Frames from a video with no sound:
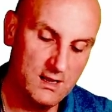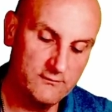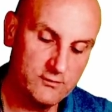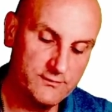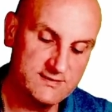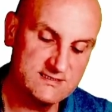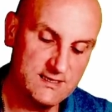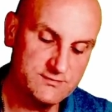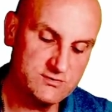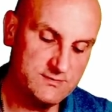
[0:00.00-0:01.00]
I've got the
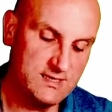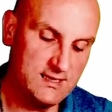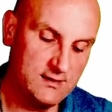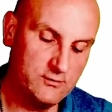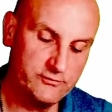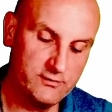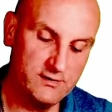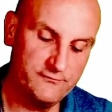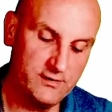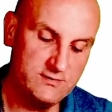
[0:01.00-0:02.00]
subscript here, or sorry,
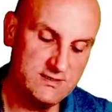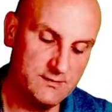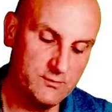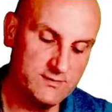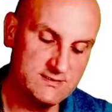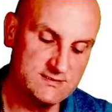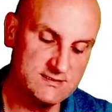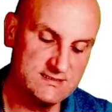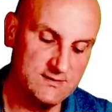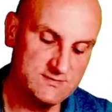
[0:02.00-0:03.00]
the floaty number, which is the
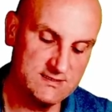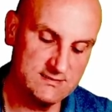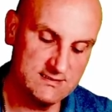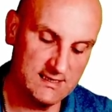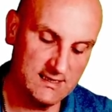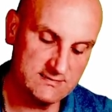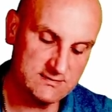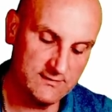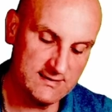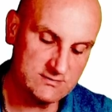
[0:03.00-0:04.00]
same as this thing here.
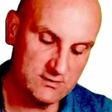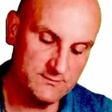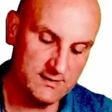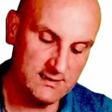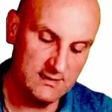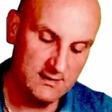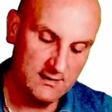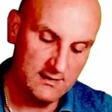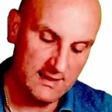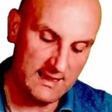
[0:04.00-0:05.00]
So that's got to be
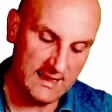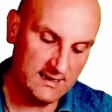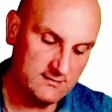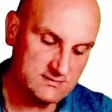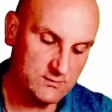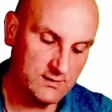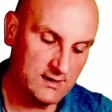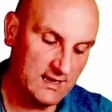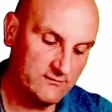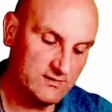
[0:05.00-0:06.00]
n. So we're
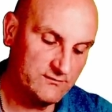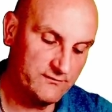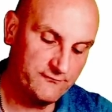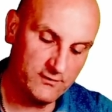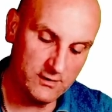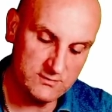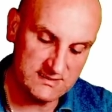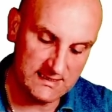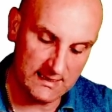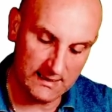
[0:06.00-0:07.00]
going to have a
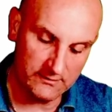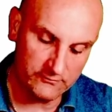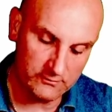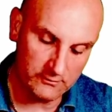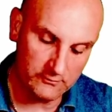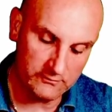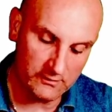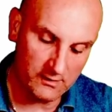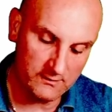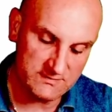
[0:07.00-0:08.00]
floaty n. So we're going to do
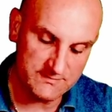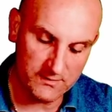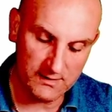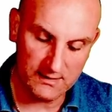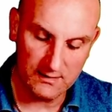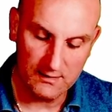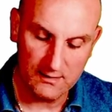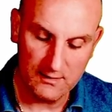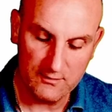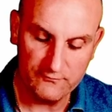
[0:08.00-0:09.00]
times by
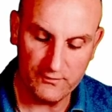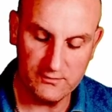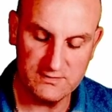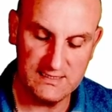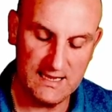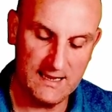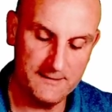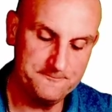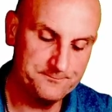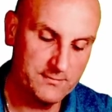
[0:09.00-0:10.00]
floaty
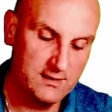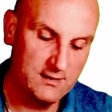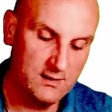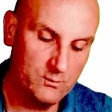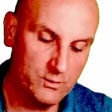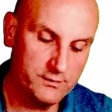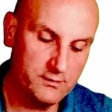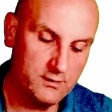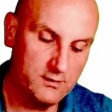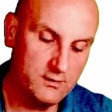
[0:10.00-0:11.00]
n. And what
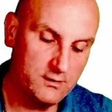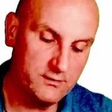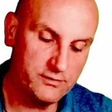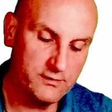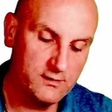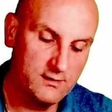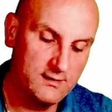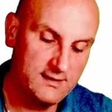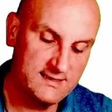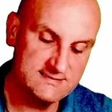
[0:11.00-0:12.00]
on earth
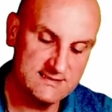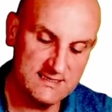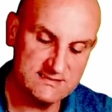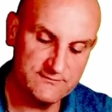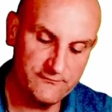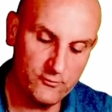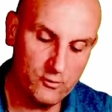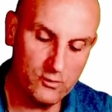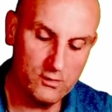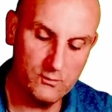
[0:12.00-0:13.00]
is this
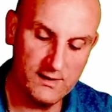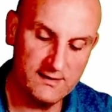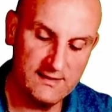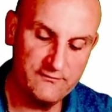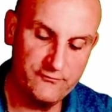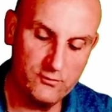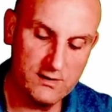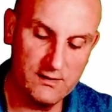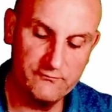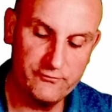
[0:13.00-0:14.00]
4? Where did that 4
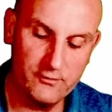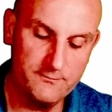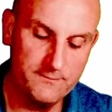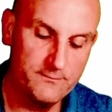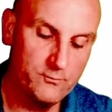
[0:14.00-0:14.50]
come from?